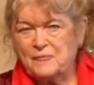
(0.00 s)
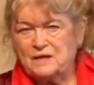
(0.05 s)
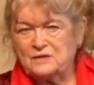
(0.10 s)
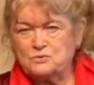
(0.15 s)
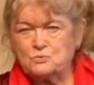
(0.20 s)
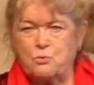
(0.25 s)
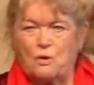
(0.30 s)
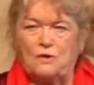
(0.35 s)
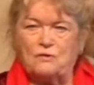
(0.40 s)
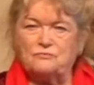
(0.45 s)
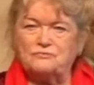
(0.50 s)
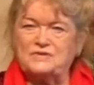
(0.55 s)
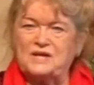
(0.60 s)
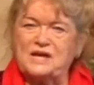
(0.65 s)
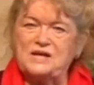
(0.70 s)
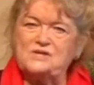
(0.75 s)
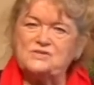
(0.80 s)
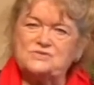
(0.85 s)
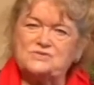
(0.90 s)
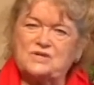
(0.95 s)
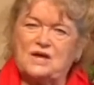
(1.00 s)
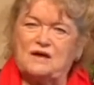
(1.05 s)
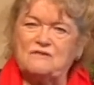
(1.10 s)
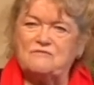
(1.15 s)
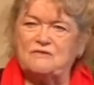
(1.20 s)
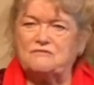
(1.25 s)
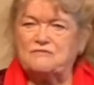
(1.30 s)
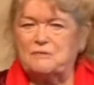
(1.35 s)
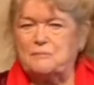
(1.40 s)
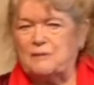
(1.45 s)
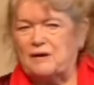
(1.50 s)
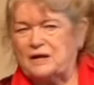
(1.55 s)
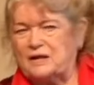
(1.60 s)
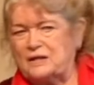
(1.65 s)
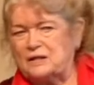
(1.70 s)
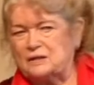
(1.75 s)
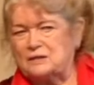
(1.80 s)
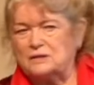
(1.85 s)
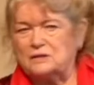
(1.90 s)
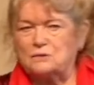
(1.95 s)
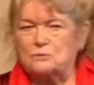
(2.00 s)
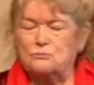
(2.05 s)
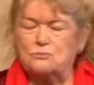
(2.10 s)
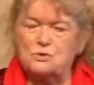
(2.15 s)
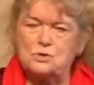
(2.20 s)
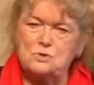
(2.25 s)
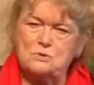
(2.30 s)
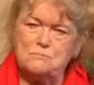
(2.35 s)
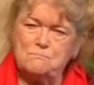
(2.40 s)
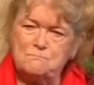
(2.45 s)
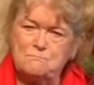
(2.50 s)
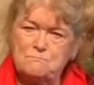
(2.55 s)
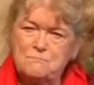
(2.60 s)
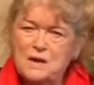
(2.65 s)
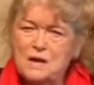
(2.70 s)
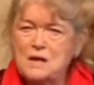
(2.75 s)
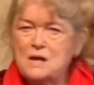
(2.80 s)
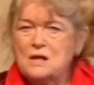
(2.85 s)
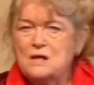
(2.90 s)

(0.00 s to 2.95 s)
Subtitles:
12 days gave everybody a little room.